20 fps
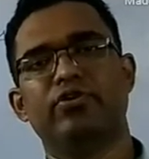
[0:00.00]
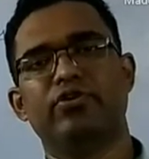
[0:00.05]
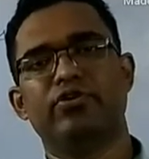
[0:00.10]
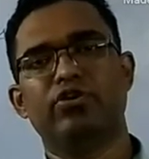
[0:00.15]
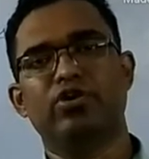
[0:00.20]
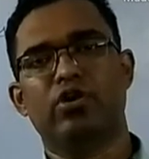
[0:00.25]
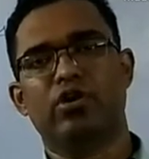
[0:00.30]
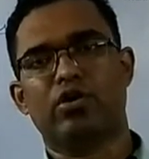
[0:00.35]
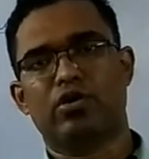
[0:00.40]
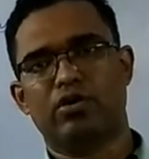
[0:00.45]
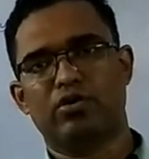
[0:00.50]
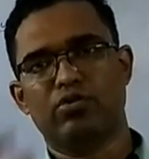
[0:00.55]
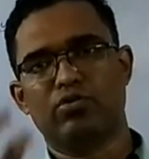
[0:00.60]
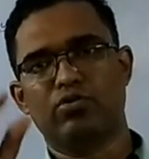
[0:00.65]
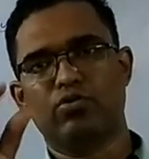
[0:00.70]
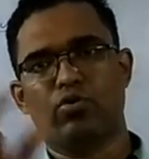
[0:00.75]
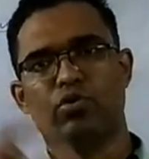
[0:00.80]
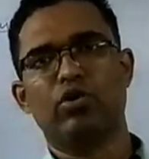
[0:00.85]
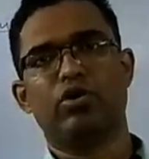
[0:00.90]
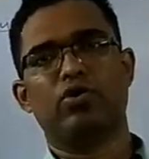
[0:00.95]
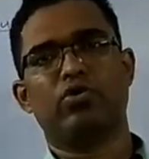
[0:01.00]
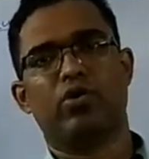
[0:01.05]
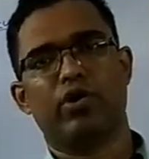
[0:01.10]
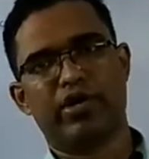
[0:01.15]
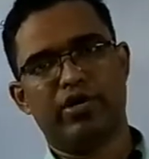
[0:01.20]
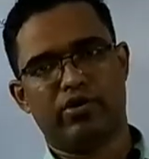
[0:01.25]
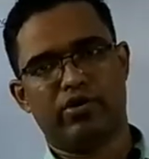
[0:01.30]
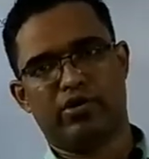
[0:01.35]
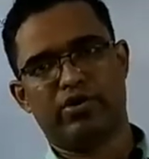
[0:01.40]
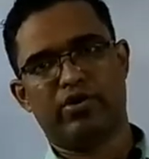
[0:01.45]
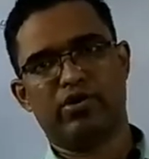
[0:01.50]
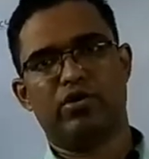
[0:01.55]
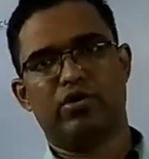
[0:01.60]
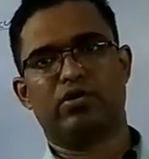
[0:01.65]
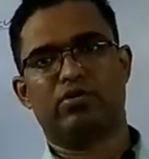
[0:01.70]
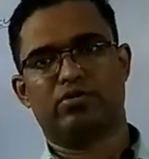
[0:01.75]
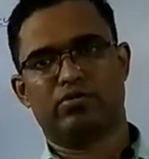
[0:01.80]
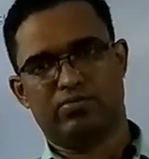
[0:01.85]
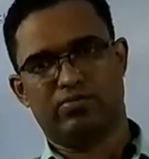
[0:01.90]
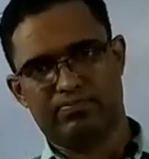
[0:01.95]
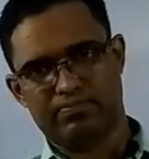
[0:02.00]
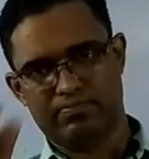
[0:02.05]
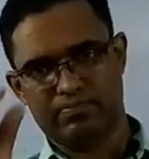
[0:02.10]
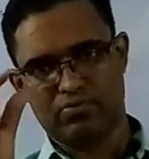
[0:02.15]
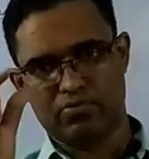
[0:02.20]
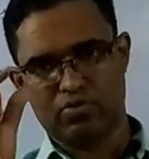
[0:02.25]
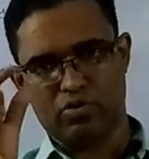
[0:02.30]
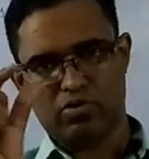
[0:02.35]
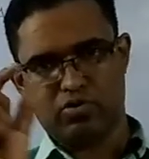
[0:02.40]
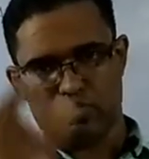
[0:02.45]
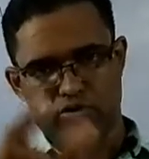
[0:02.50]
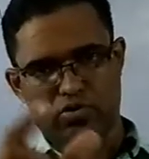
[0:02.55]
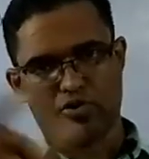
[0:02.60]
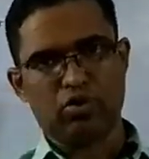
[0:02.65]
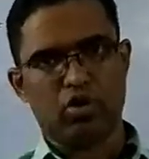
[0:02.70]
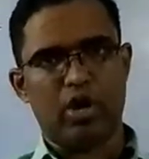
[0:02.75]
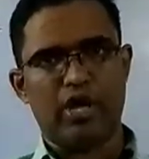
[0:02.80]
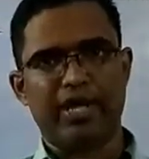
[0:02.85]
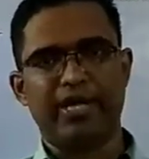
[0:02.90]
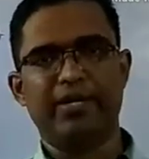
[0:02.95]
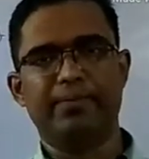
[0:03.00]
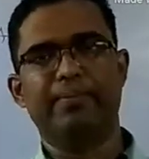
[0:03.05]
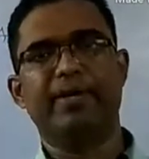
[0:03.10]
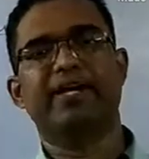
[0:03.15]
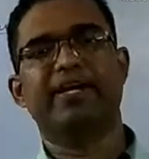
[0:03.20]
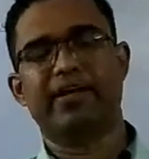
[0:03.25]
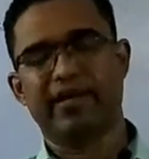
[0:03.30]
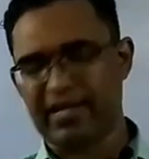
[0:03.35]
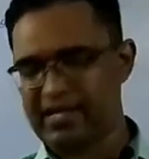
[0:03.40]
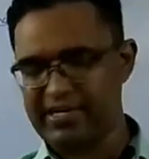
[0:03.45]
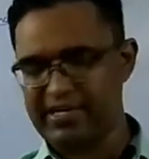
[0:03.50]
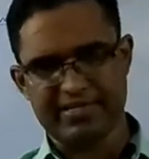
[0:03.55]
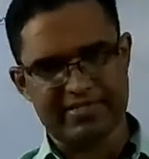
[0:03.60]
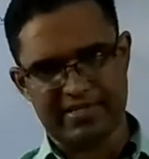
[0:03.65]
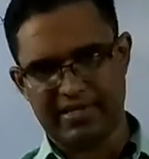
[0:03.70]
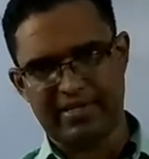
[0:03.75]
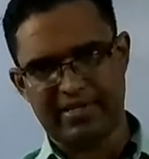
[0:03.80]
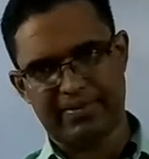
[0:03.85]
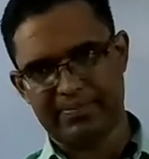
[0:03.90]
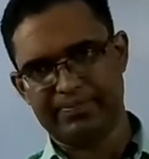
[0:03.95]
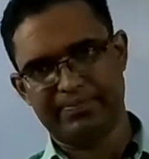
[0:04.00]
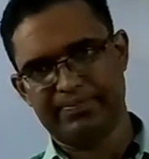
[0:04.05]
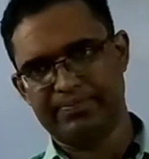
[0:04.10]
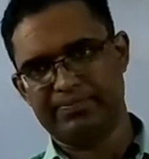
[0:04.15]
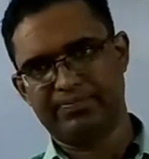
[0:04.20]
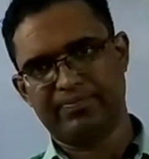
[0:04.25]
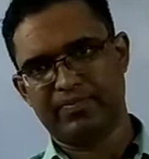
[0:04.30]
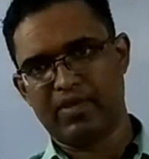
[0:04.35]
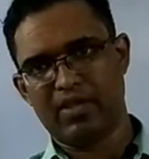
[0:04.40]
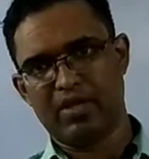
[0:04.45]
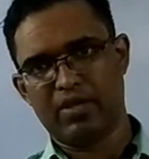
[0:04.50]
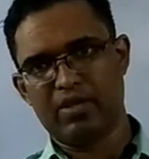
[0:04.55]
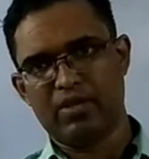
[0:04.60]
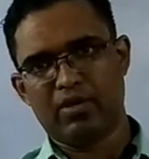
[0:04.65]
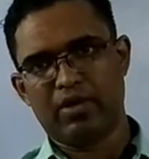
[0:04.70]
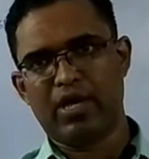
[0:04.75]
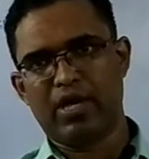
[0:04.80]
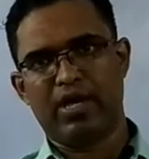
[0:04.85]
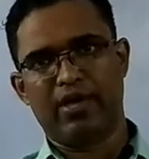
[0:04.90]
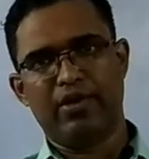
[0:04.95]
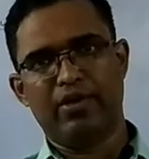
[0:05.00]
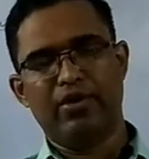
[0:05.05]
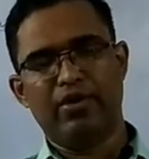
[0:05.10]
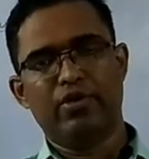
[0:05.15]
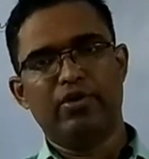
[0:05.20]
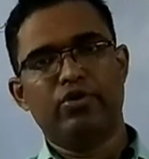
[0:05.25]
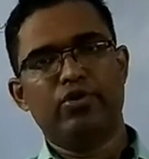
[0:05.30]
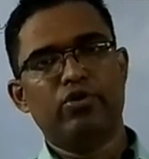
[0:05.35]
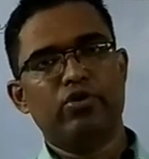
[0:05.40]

your gold coin or your coin minted currency. Okay.